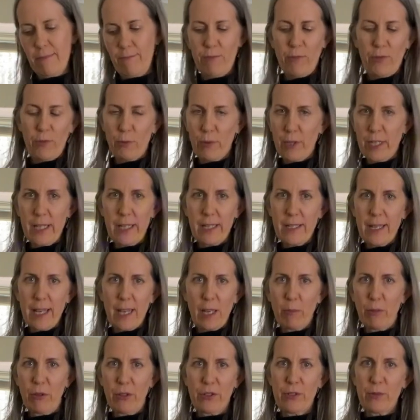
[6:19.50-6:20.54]
3
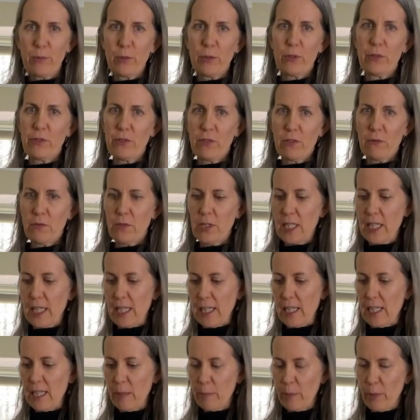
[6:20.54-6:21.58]
tablespoons of
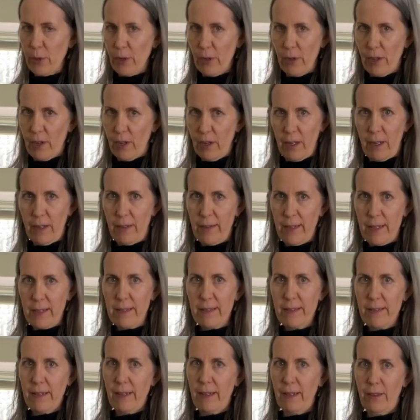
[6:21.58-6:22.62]
tea per
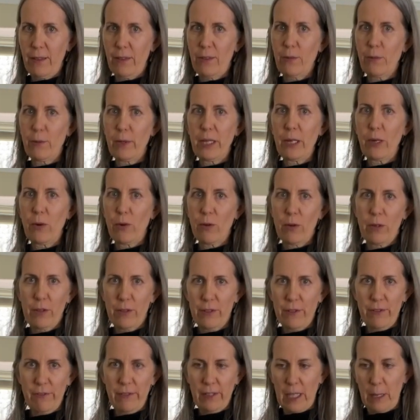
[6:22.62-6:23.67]
this, and 3/4
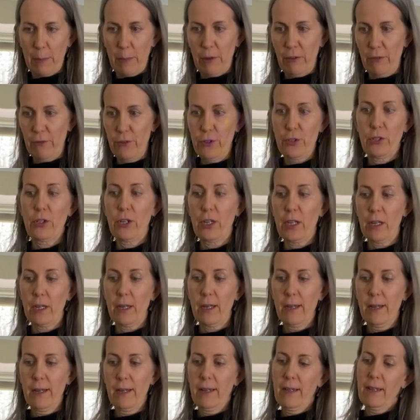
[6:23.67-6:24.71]
of a cup of sugar.
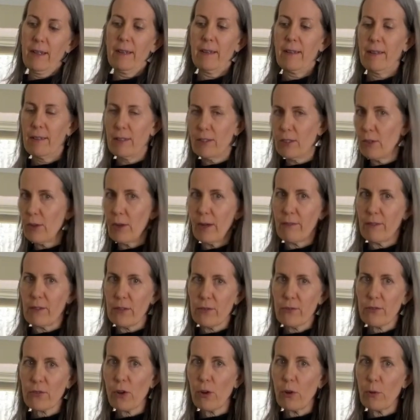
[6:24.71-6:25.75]
And then you have a
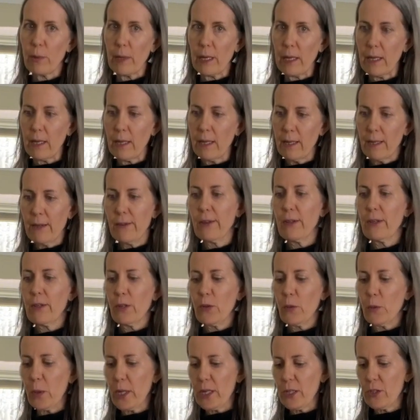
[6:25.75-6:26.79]
SCOBY,
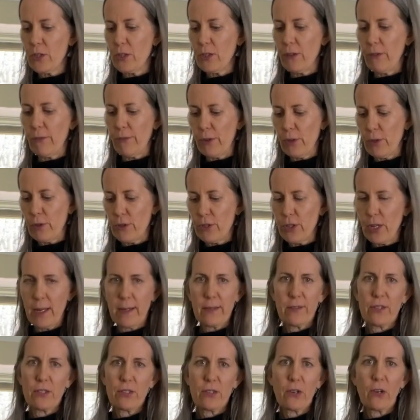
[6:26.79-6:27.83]
which if you're
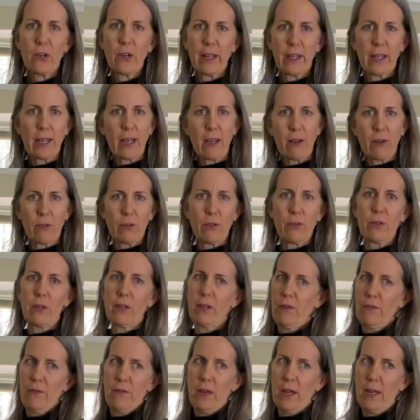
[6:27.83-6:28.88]
just starting out, you
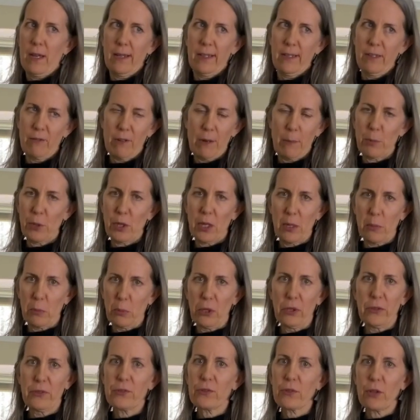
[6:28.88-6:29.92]
can find reputable
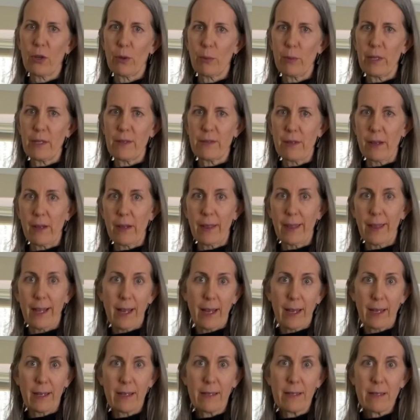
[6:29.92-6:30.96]
SCOBYs
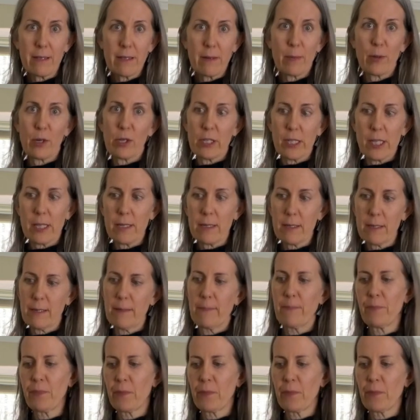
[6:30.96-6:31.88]
online to purchase,